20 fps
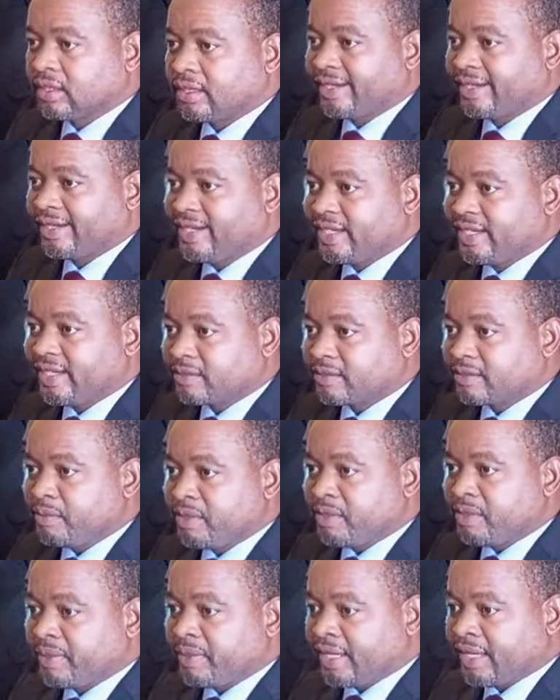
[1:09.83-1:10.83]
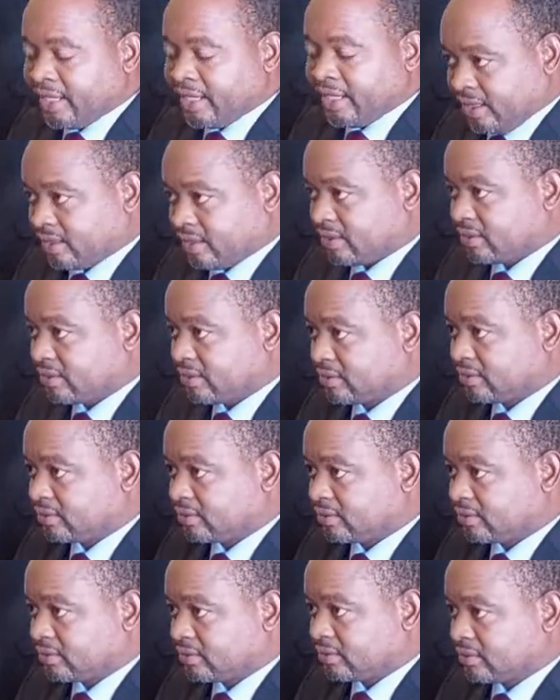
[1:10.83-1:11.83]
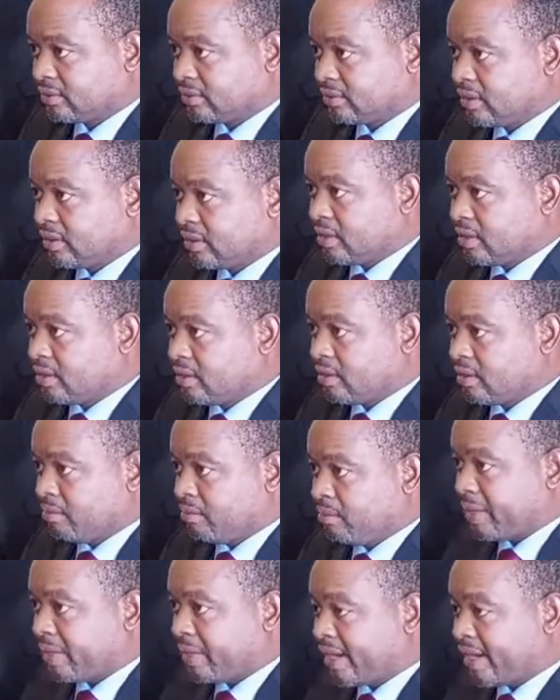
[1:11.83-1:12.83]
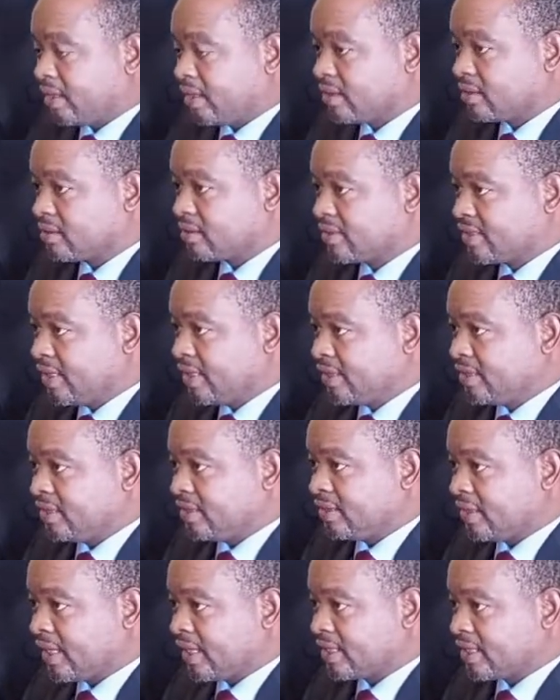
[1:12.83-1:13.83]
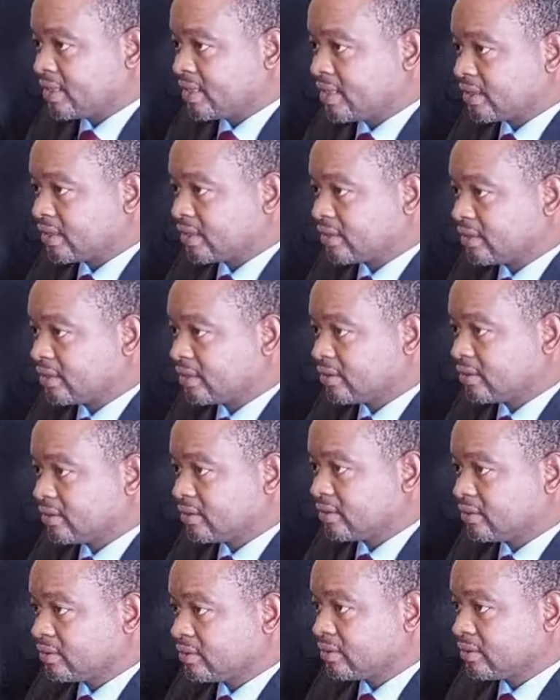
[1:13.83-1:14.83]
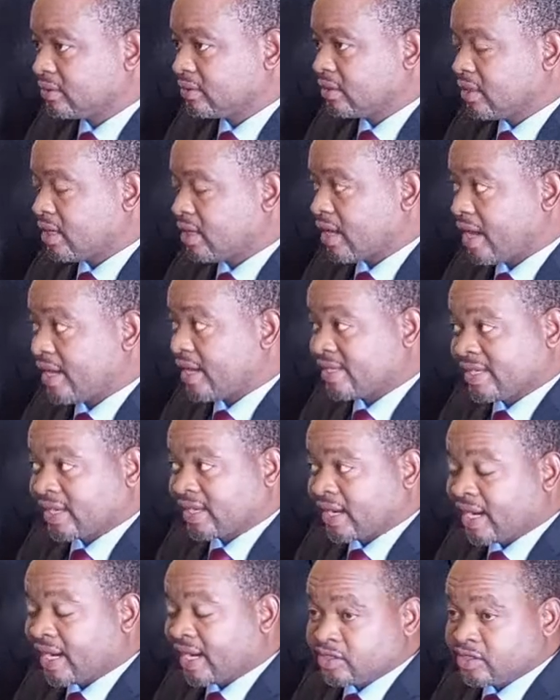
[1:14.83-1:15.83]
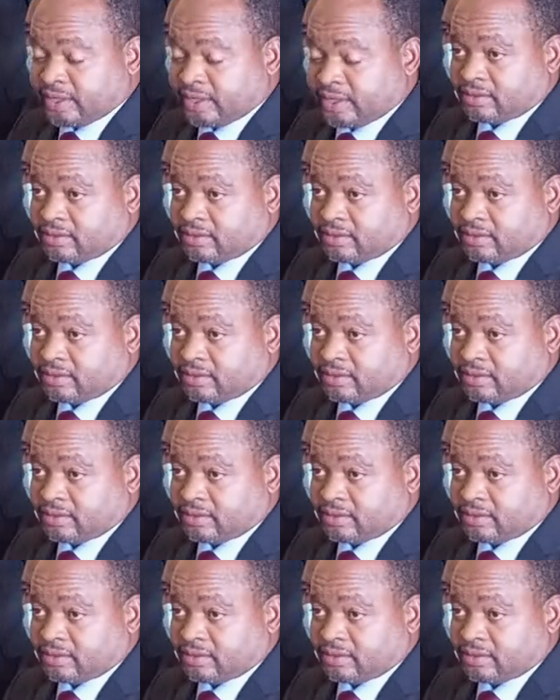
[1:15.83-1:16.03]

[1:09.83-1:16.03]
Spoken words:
let me begin by stating that as a country